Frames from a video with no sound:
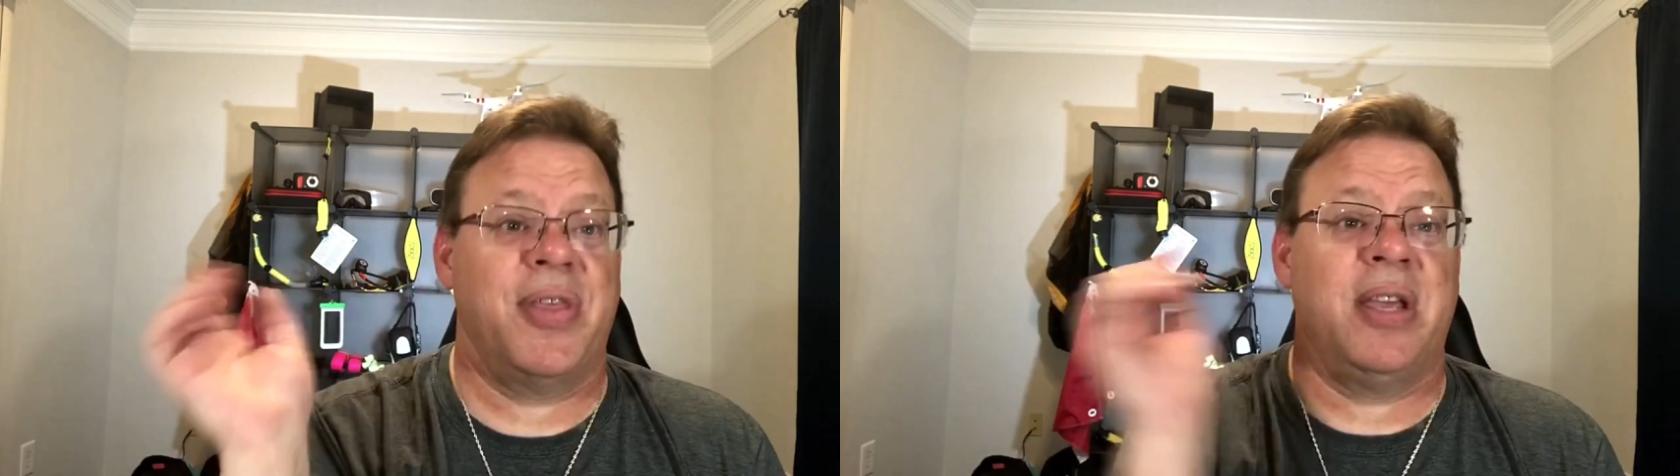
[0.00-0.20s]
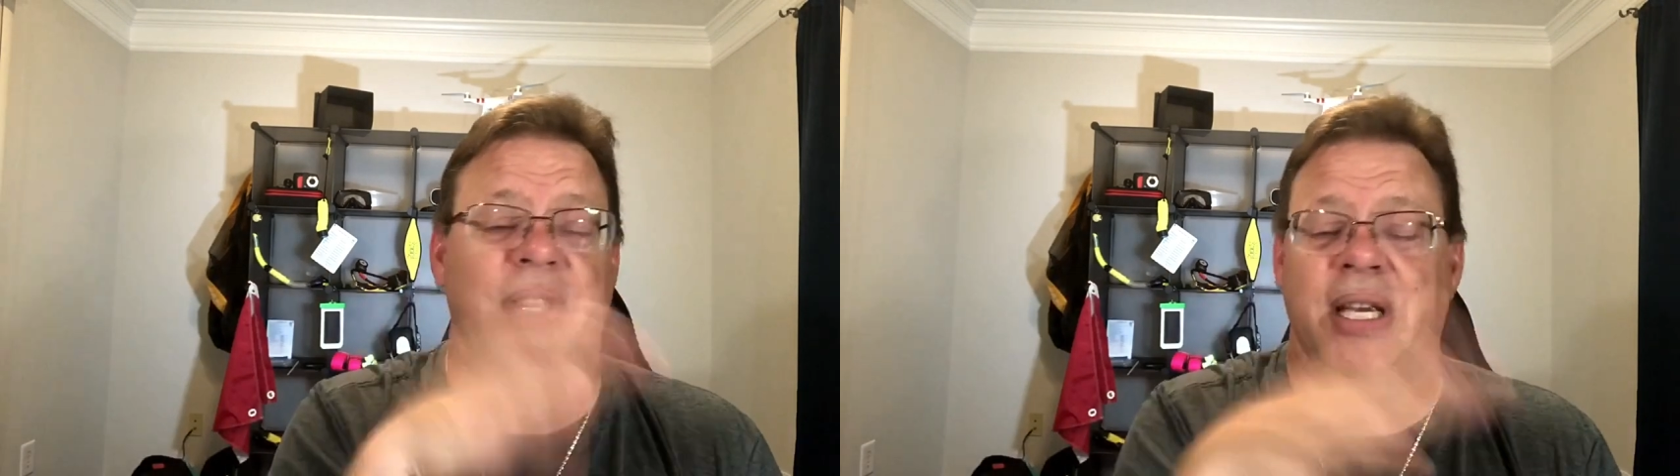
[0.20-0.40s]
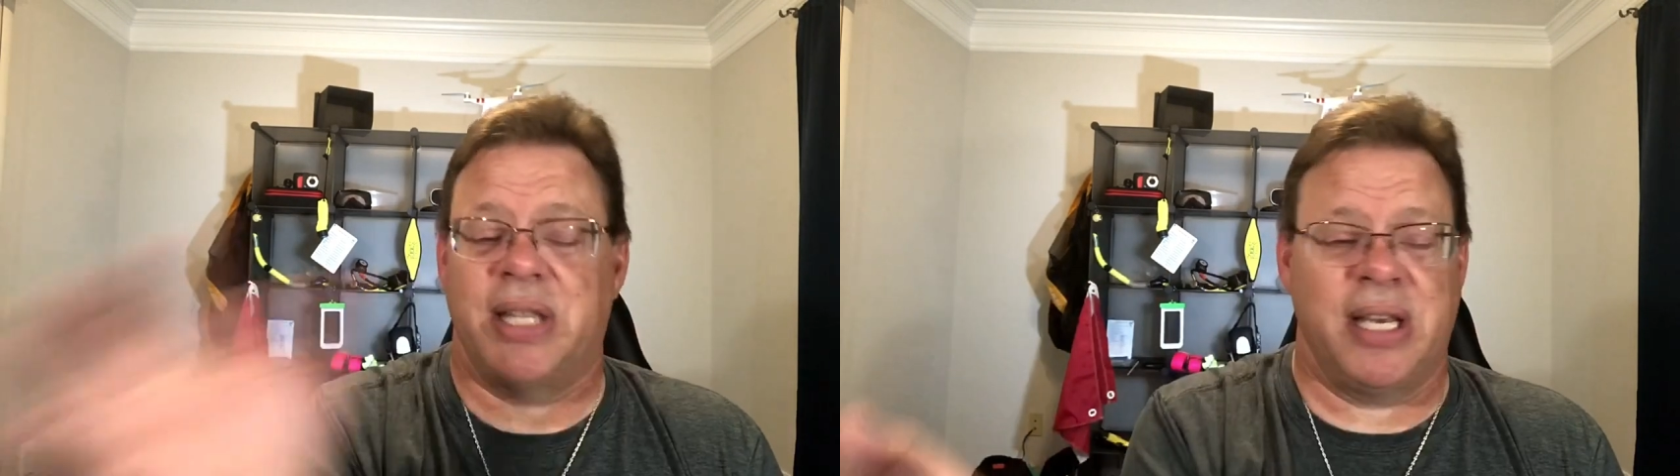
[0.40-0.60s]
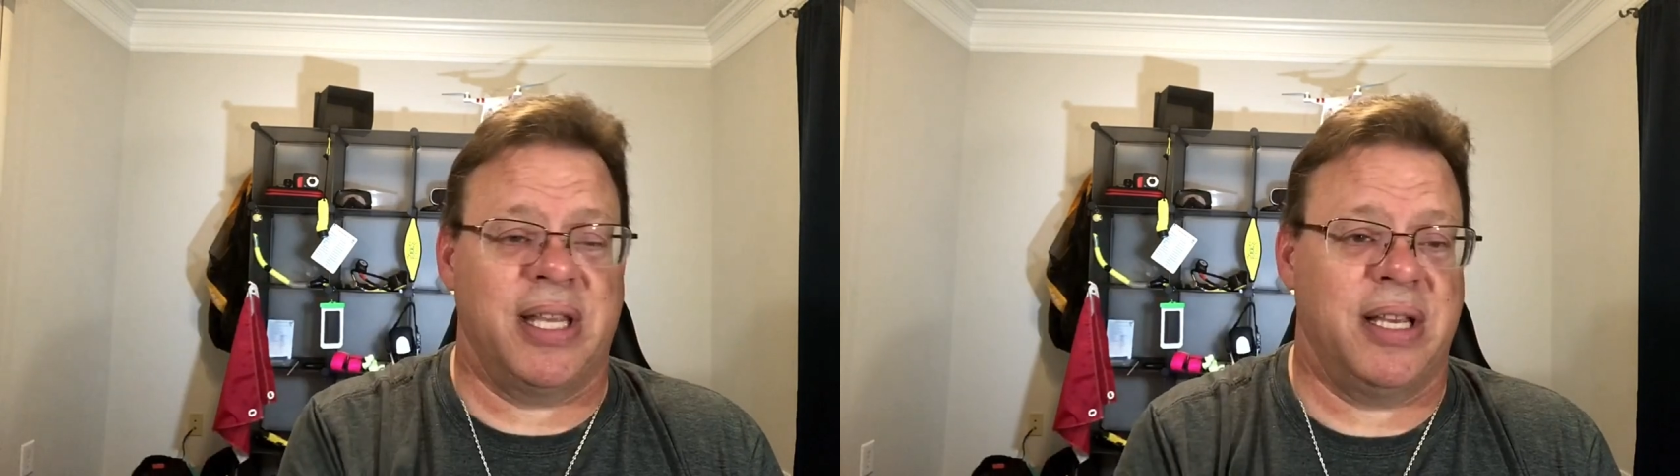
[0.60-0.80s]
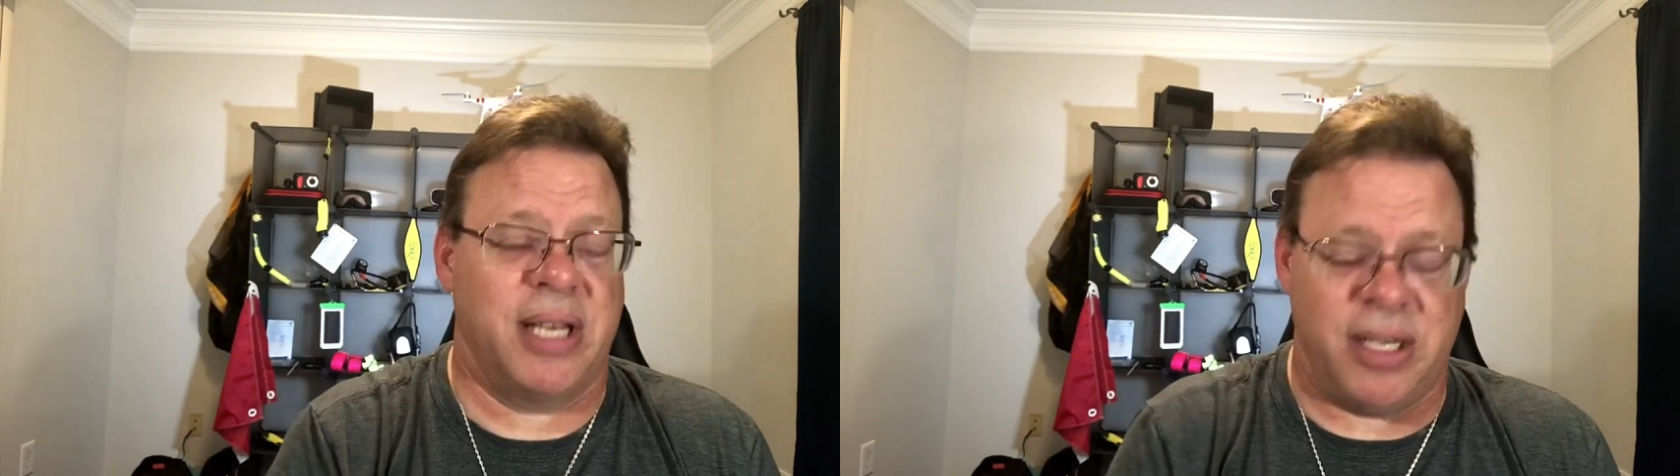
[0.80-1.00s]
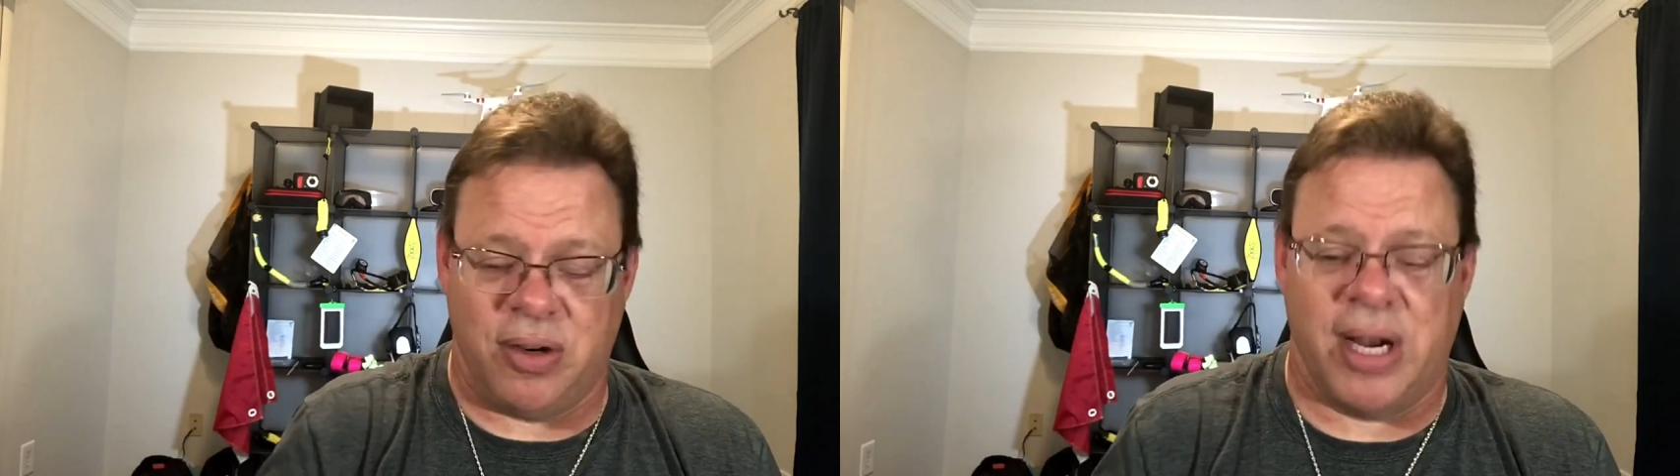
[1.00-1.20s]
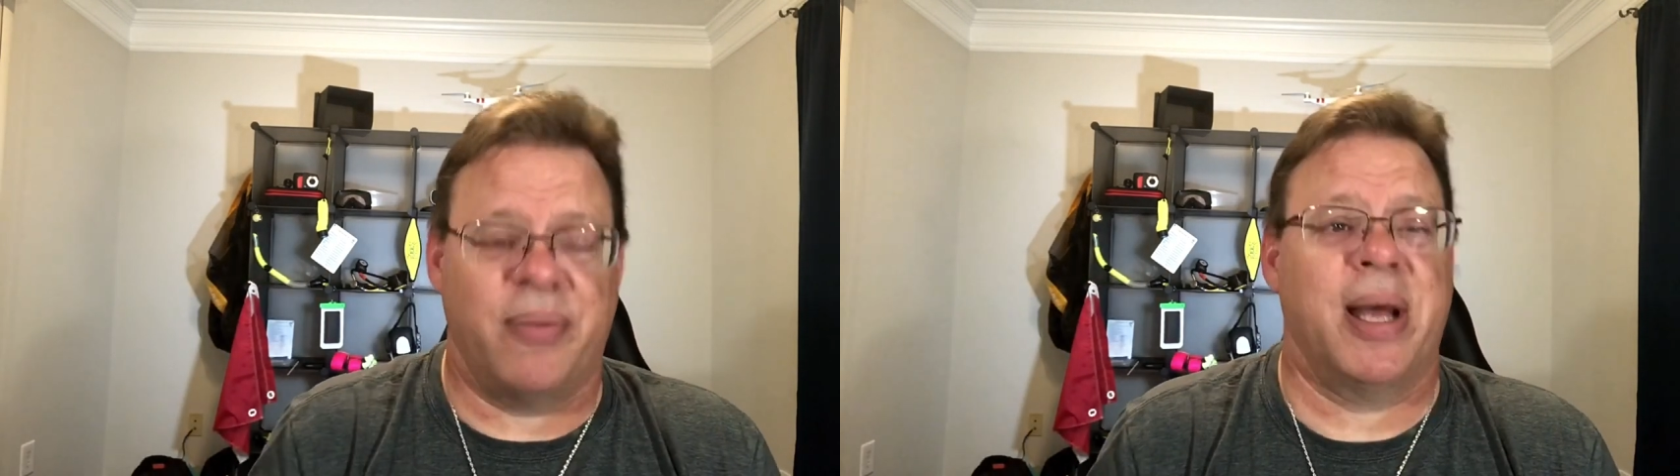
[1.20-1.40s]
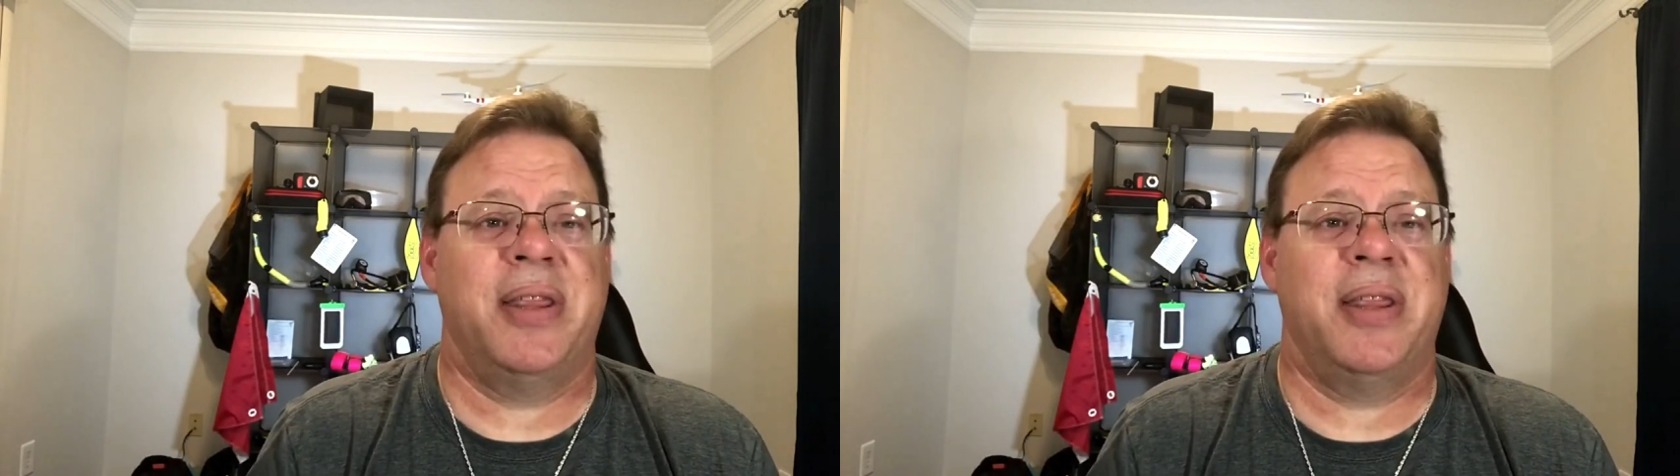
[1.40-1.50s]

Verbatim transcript: Thank you, thank you, thank you, thank you, thank you, everybody.